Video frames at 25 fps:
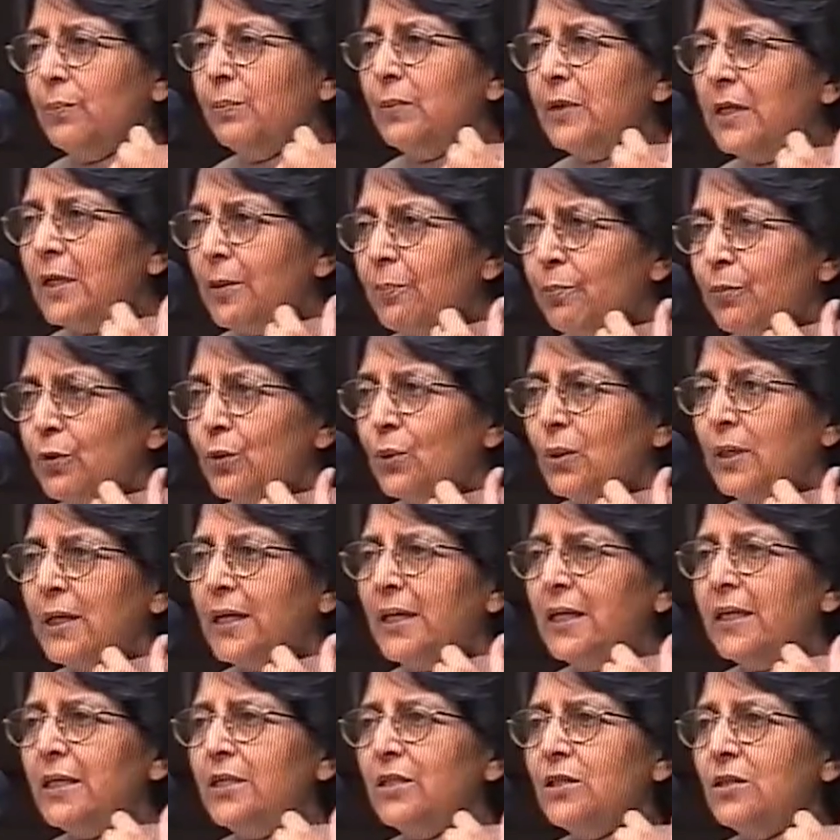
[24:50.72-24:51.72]

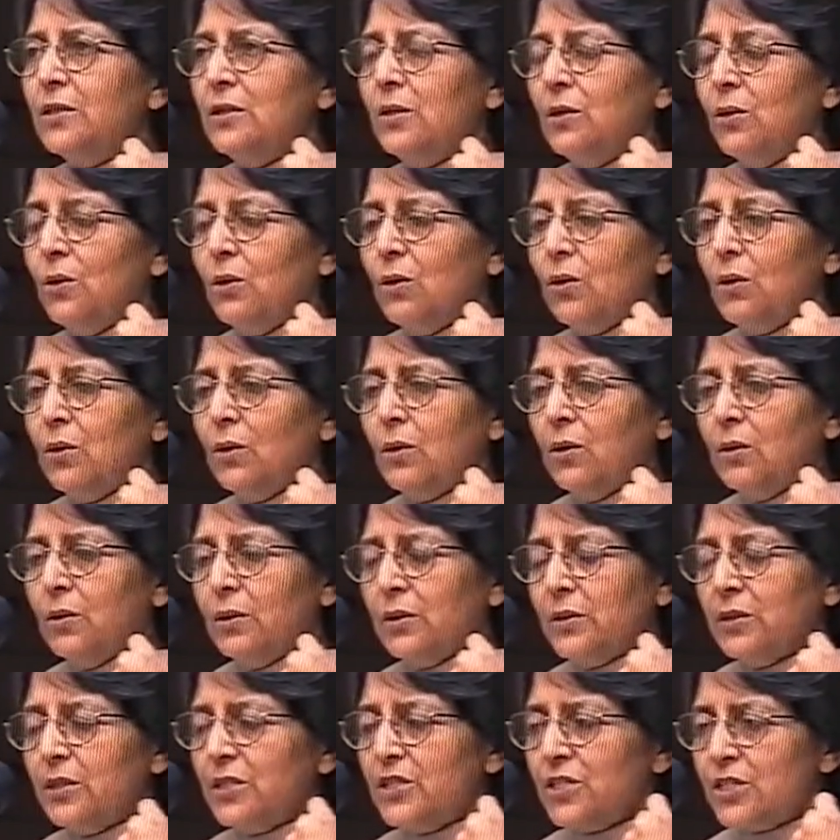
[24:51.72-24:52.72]
manipulate
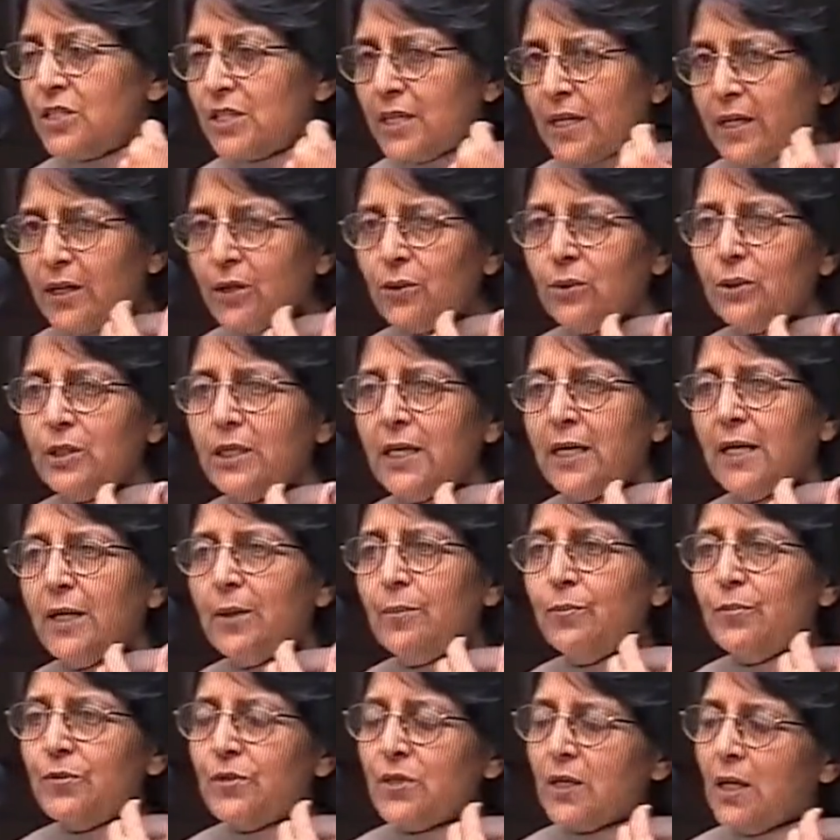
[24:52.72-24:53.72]
the
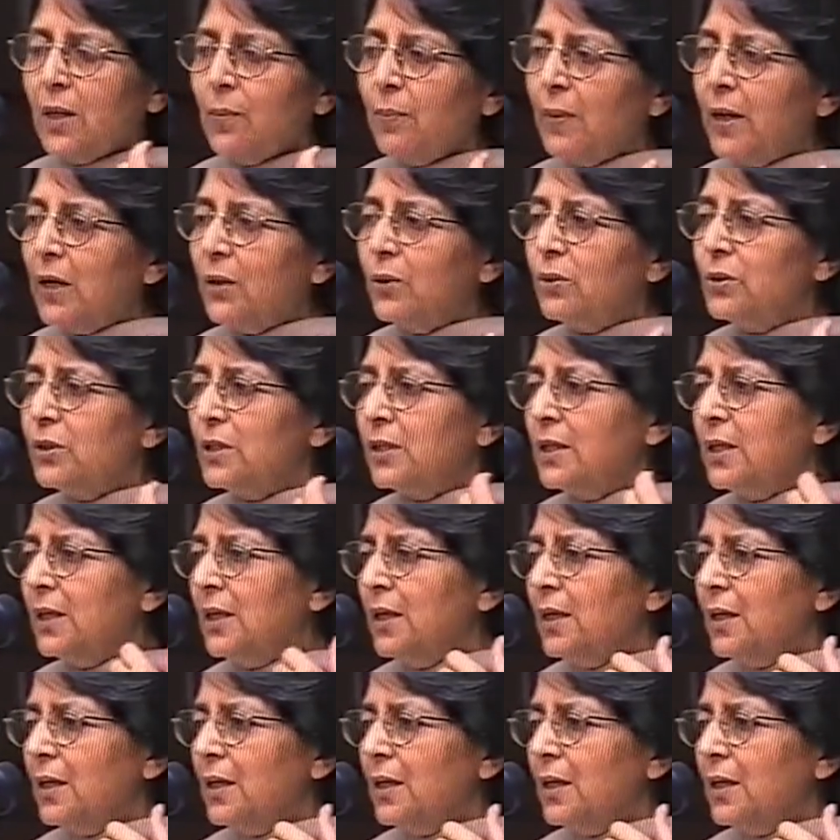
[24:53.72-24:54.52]
stereotypes about